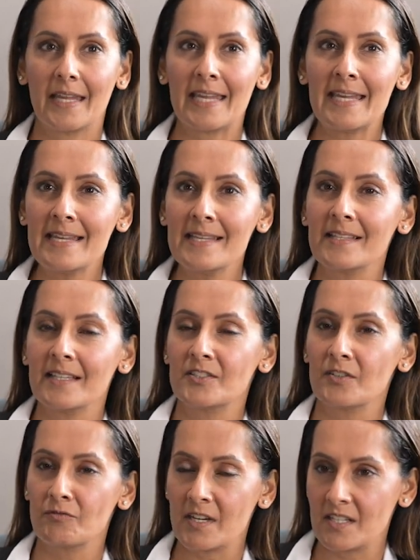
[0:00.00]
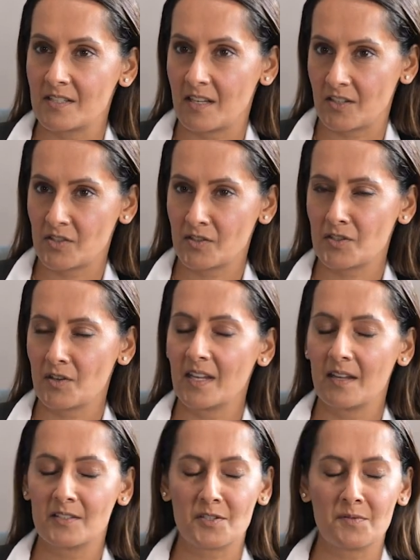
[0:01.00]
easy to research,
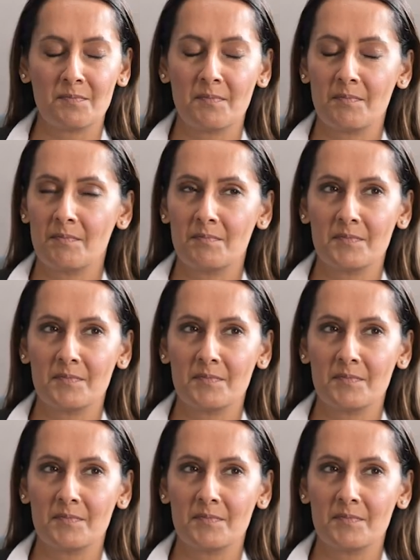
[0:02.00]
to